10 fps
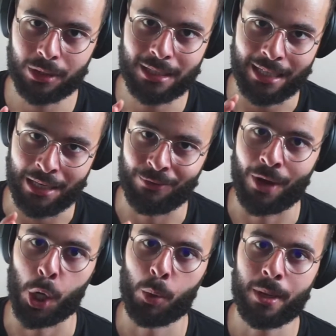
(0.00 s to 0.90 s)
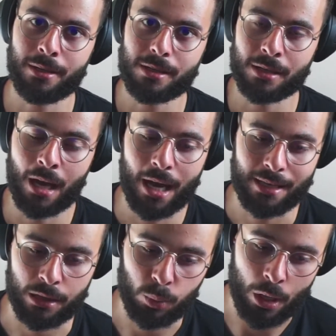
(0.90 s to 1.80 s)
environments that
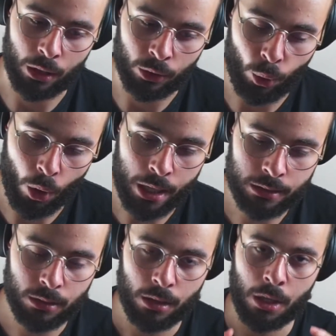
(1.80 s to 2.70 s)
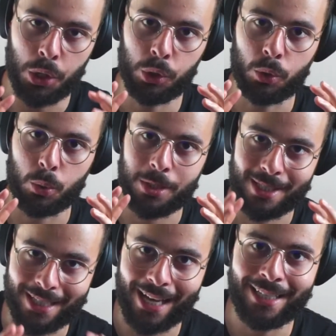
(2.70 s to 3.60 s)
we are going to
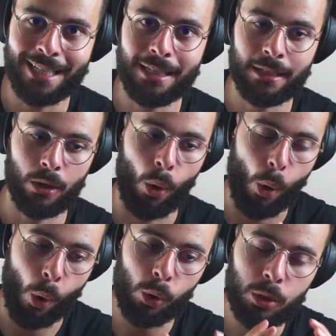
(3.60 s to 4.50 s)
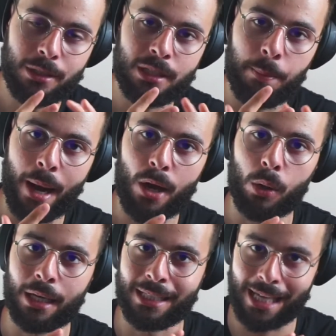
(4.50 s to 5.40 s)
study all the
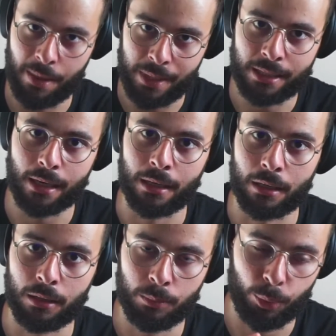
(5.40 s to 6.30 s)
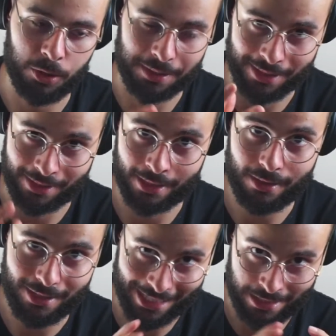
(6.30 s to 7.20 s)
biochemical processes
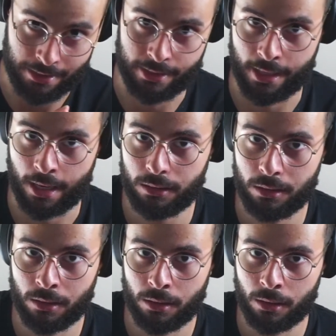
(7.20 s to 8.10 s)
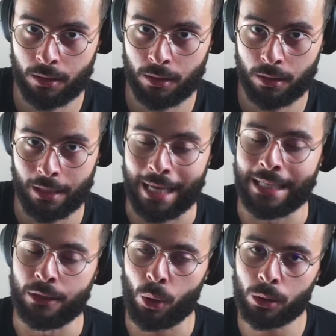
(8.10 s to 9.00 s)
inside, and in
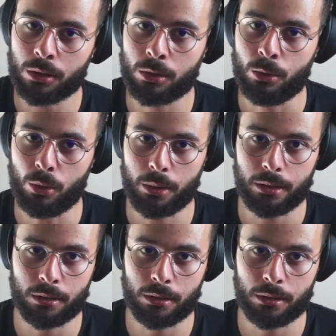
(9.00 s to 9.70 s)
order to do it